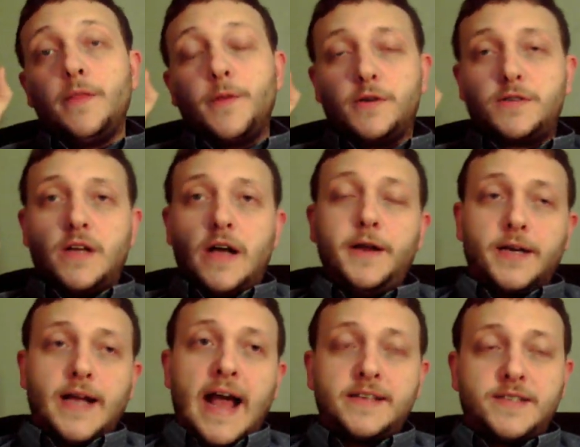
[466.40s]
There's
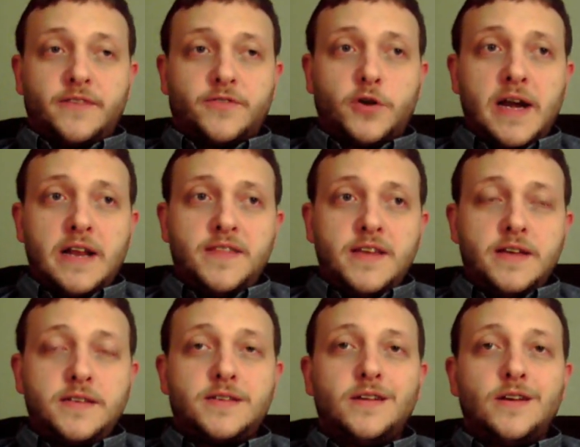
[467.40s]
100 guys that have created
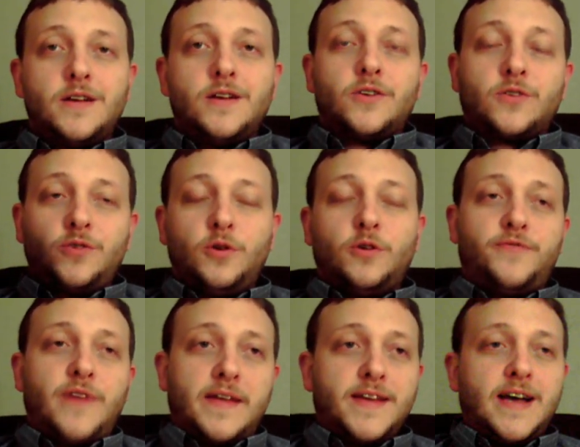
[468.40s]
these. Google
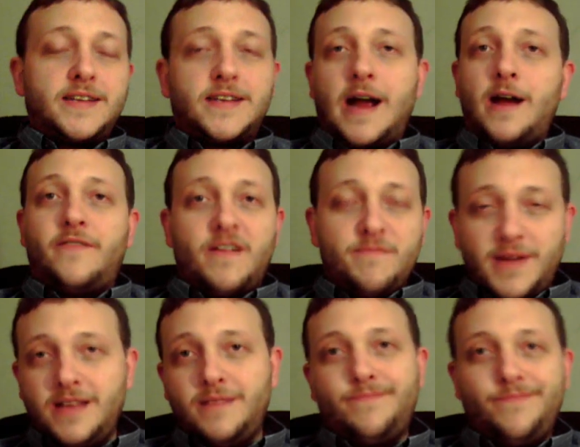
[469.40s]
finally got tired of
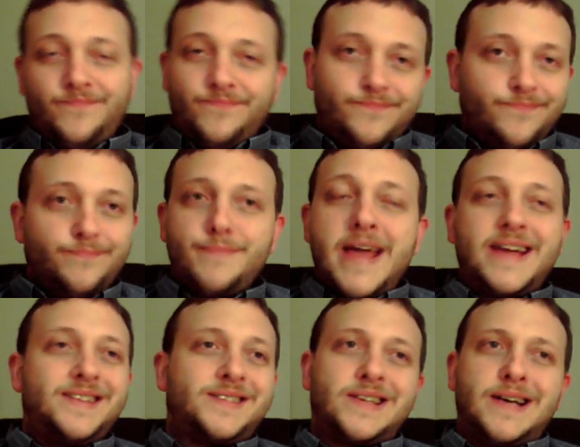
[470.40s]
everybody
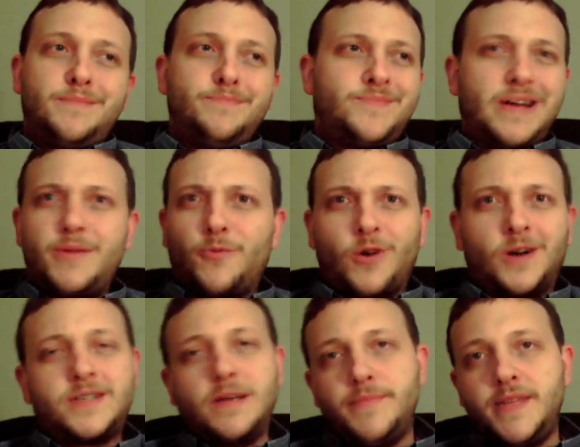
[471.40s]
making some that
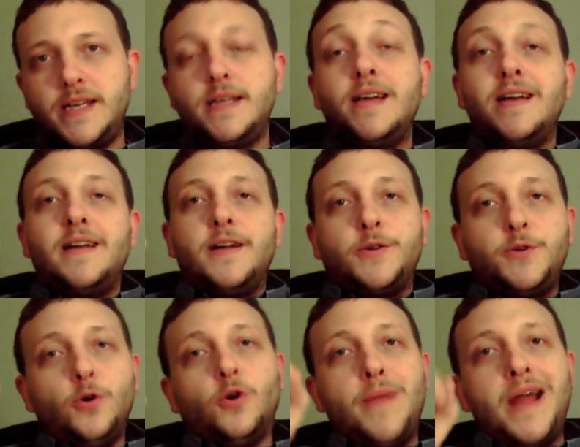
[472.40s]
worked, some didn't.
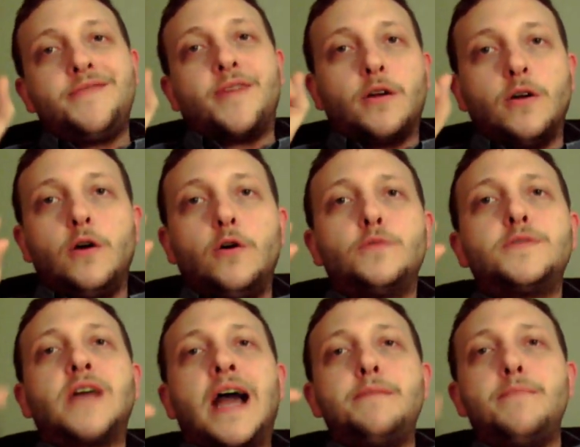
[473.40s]
Google made their own
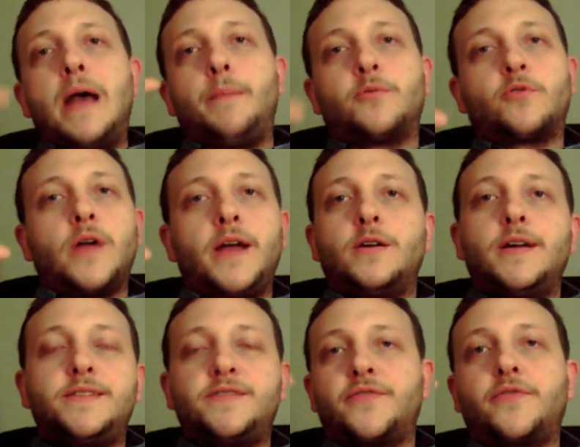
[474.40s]
sitemap creator.
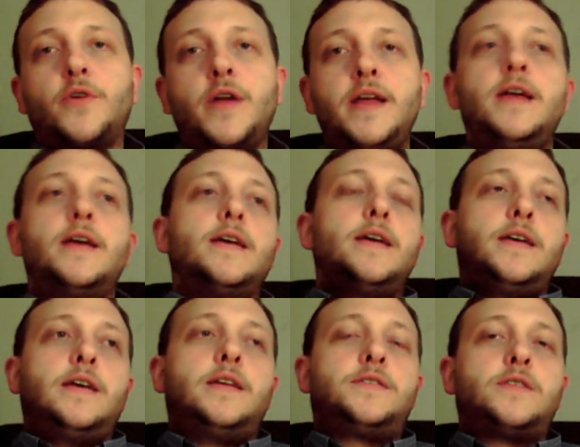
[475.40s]
It's free.
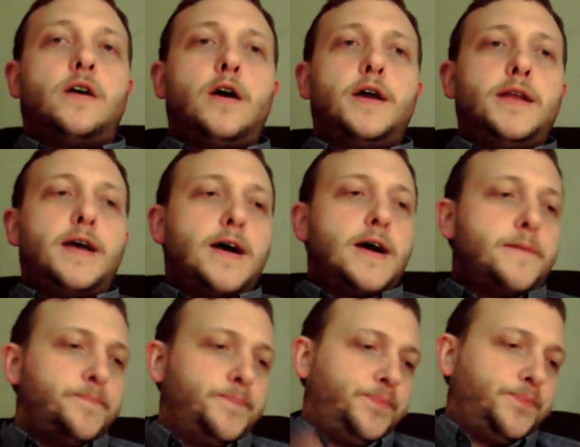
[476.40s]
It's on
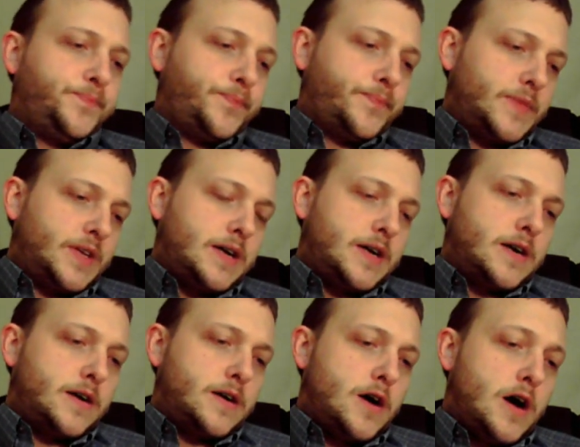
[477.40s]

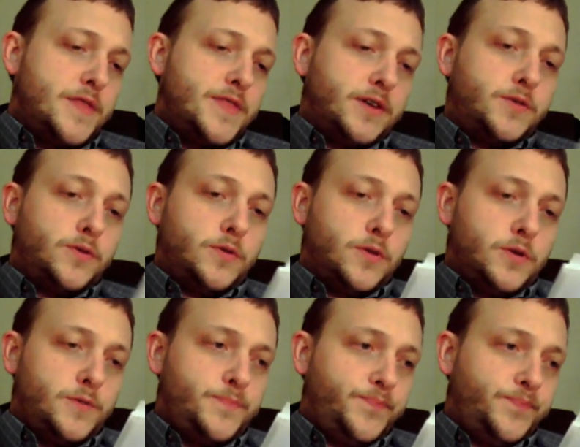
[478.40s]
the
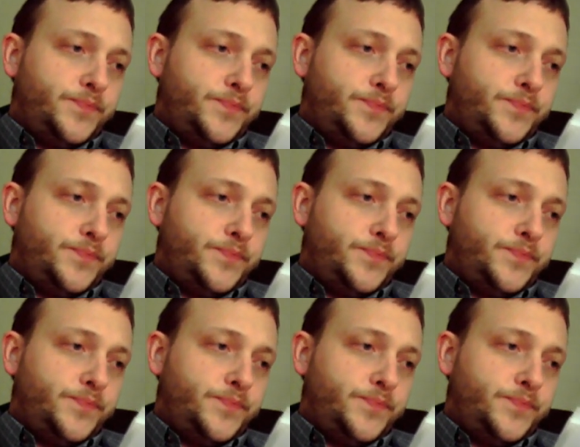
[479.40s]
Google.